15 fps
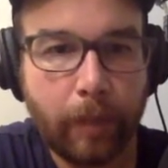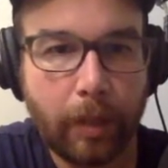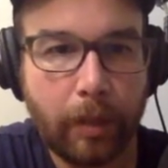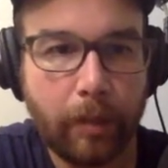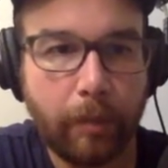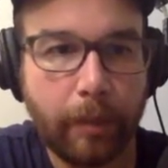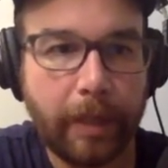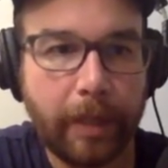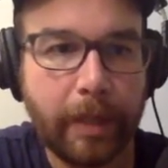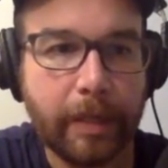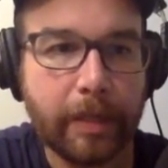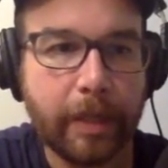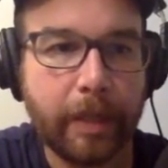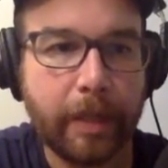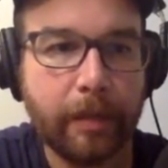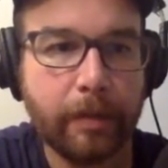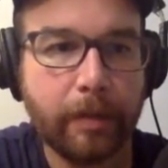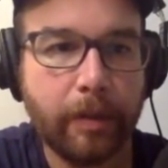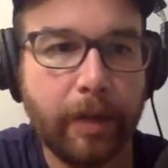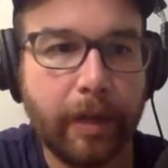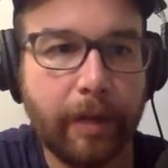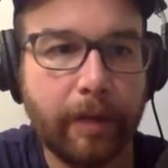in my case. I
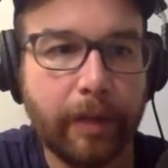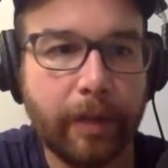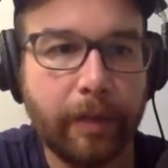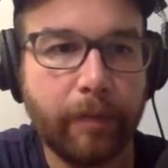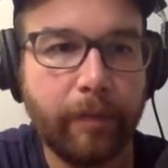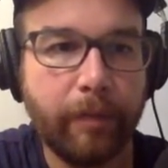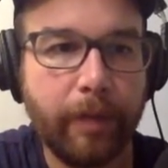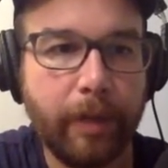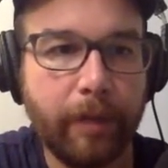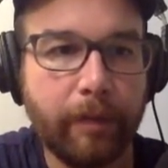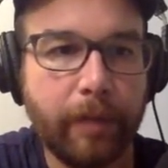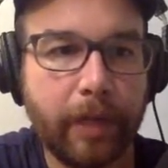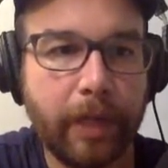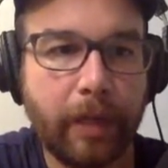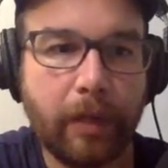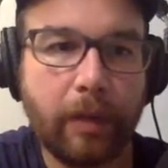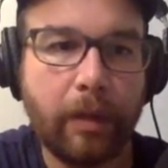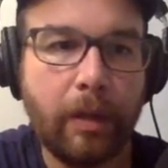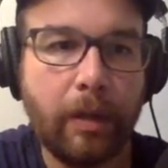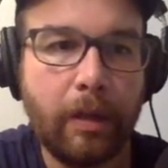also have a config file